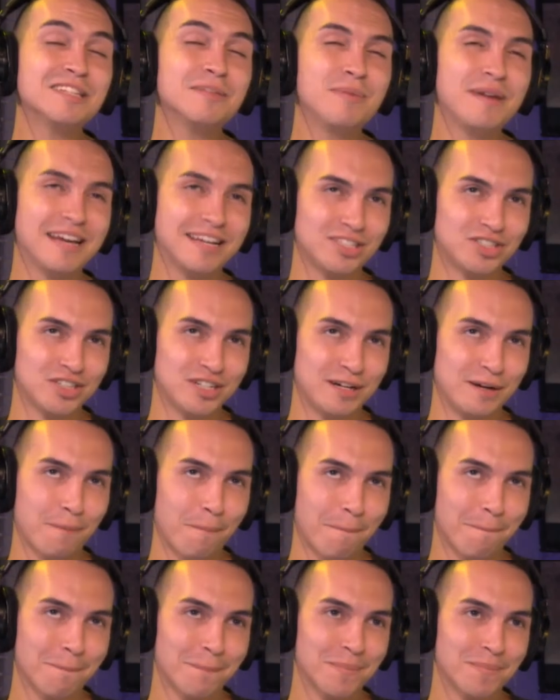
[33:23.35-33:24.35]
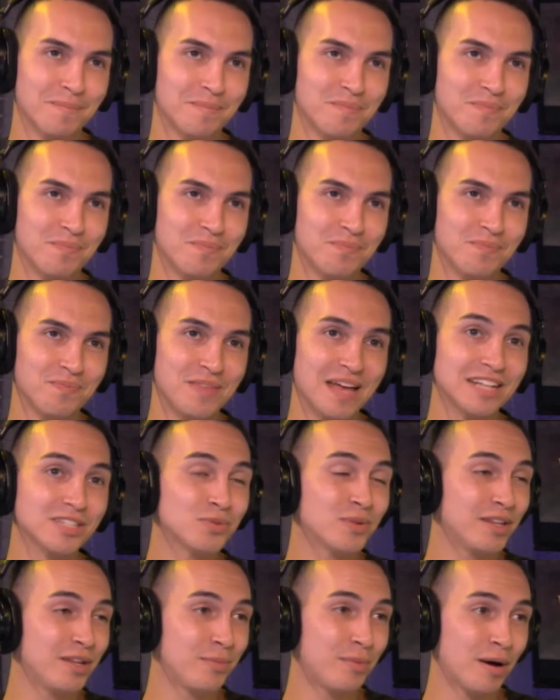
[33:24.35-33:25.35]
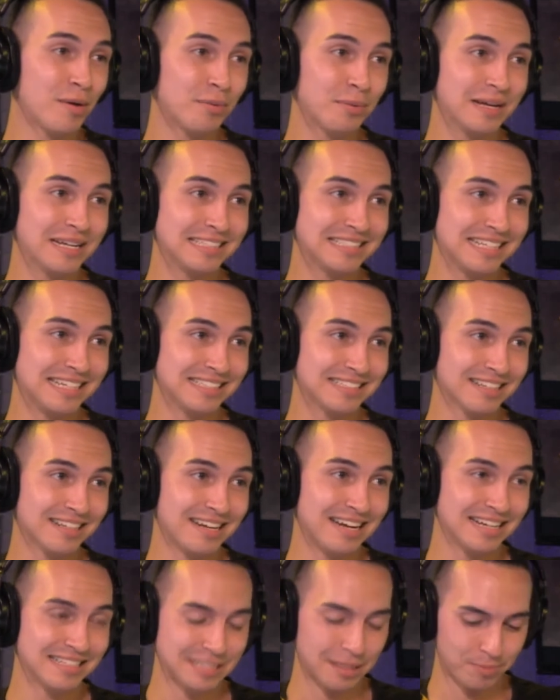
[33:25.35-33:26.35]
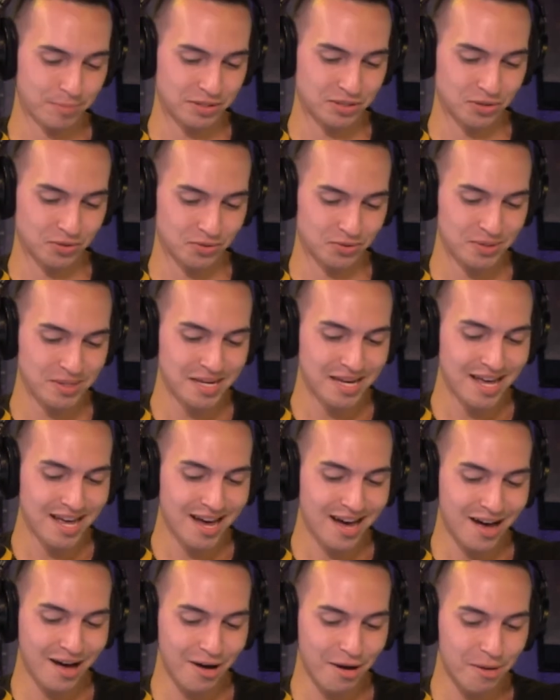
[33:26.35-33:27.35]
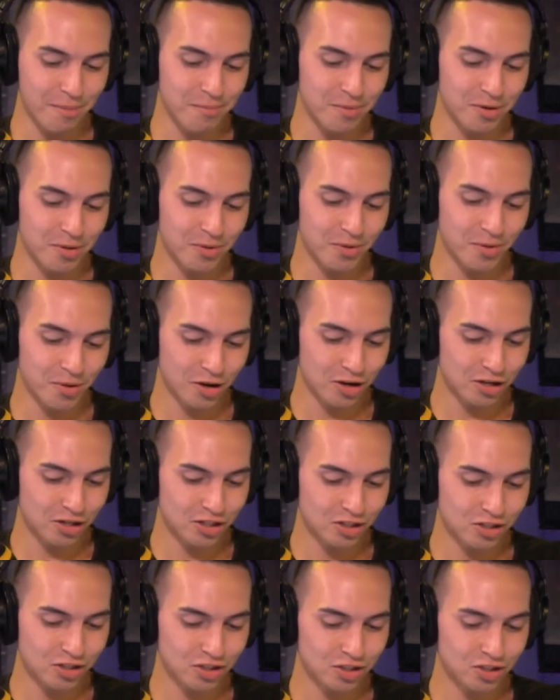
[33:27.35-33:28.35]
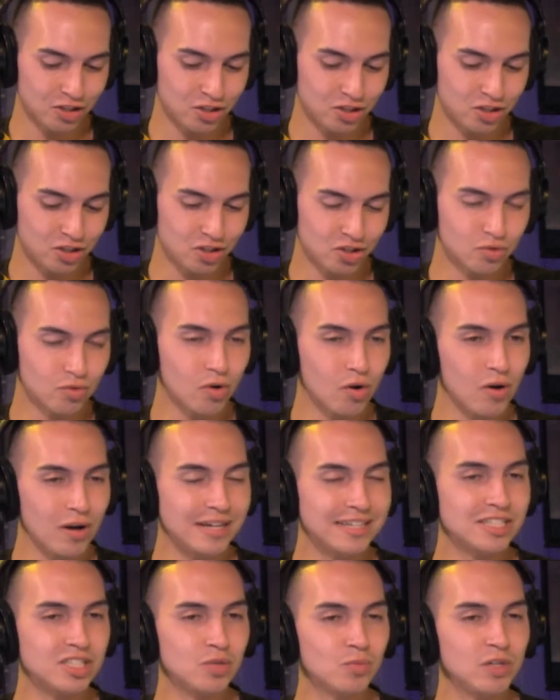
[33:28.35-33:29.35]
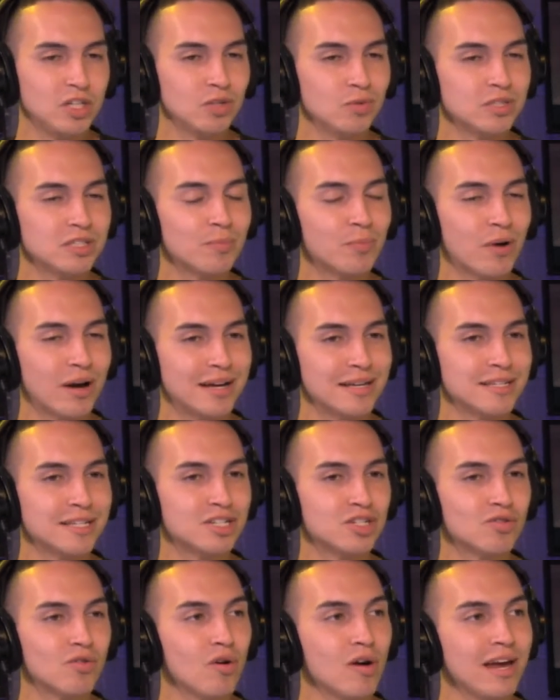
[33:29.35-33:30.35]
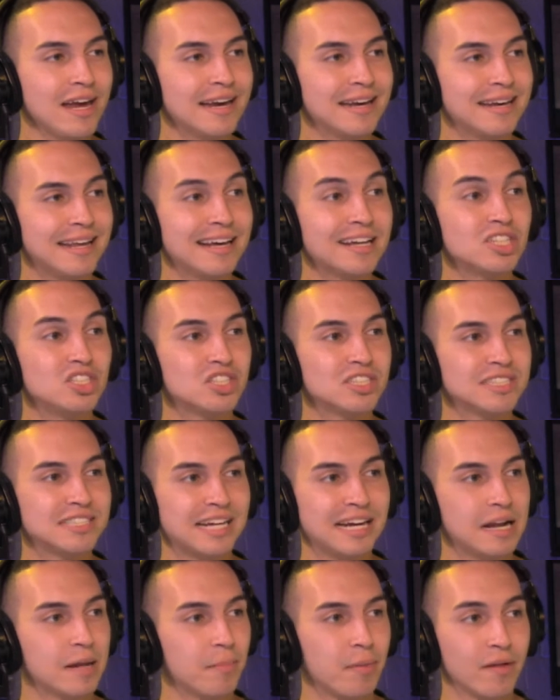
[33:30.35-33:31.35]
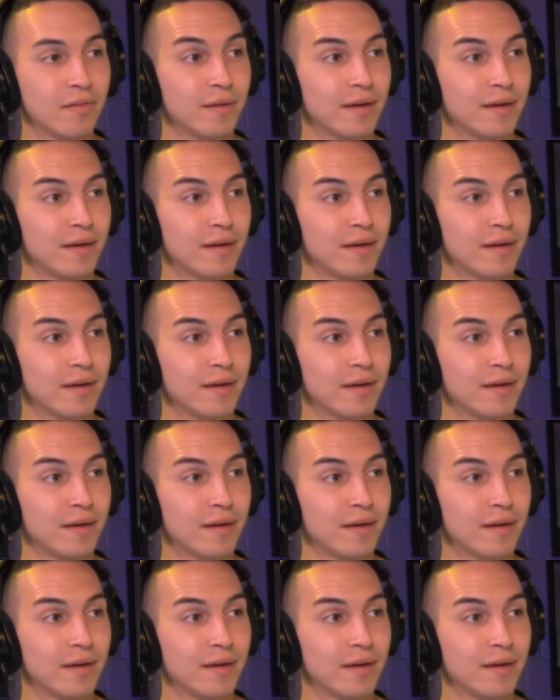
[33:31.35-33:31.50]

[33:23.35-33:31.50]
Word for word: the pantry that's where they're probably going to stay until the next episode. Mm-hmm. Um, Troy, did we you surprised that Troy and Nick just stayed up on the